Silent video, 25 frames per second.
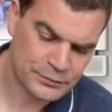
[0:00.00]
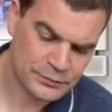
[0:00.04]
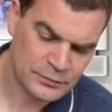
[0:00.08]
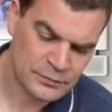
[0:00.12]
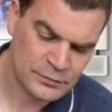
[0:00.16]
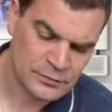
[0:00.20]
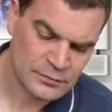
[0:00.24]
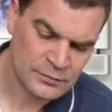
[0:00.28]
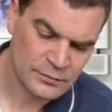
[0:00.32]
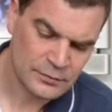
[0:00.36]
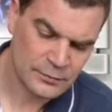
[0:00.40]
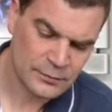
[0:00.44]

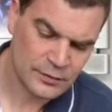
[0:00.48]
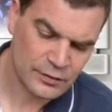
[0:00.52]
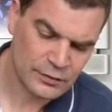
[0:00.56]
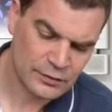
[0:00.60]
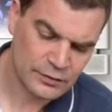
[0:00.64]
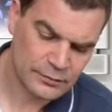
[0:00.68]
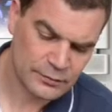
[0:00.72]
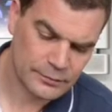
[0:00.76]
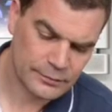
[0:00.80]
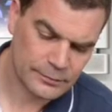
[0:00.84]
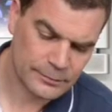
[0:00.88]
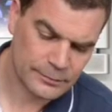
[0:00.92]

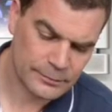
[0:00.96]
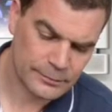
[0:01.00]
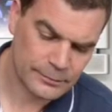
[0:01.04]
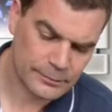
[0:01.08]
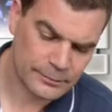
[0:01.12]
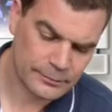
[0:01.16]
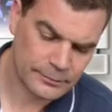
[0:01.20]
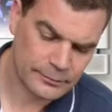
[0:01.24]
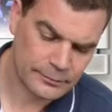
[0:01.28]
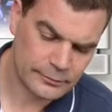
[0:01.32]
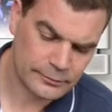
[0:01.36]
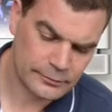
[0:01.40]

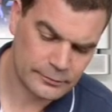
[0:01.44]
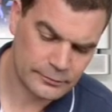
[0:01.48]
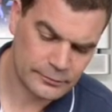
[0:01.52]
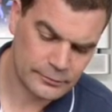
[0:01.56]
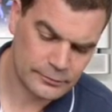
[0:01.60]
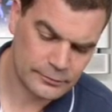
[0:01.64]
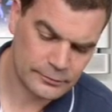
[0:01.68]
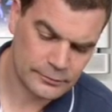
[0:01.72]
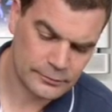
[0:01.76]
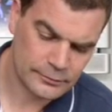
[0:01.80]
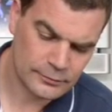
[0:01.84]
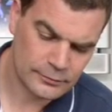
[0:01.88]

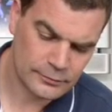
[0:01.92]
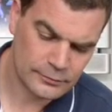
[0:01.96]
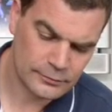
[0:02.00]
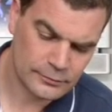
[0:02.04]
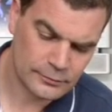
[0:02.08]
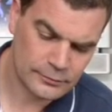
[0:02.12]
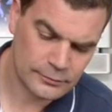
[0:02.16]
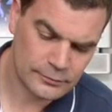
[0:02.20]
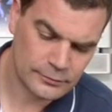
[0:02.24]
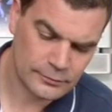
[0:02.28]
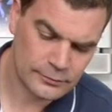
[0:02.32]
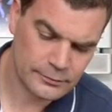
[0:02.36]

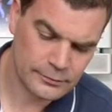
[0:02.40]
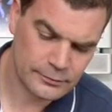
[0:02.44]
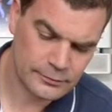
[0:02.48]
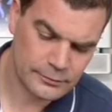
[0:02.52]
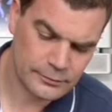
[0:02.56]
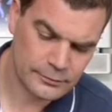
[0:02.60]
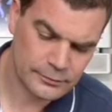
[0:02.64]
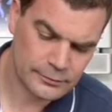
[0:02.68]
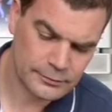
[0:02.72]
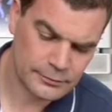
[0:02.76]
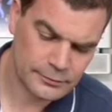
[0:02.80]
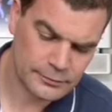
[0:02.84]

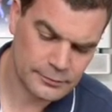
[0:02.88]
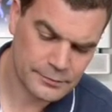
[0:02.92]
Nothing is said.